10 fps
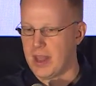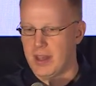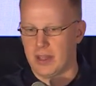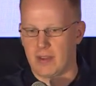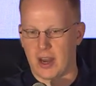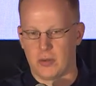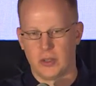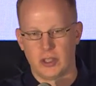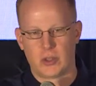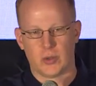They've got a
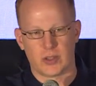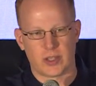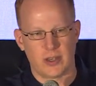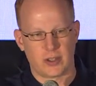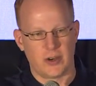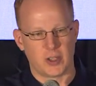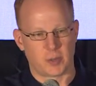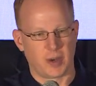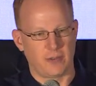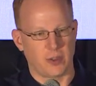really cool center here in
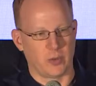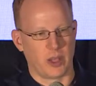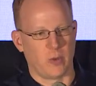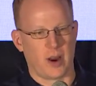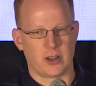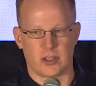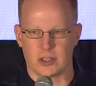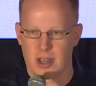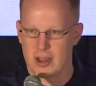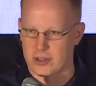Springfield where they watch
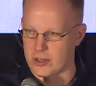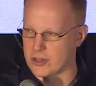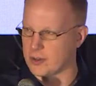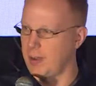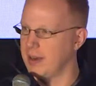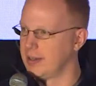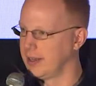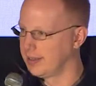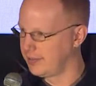disasters pending.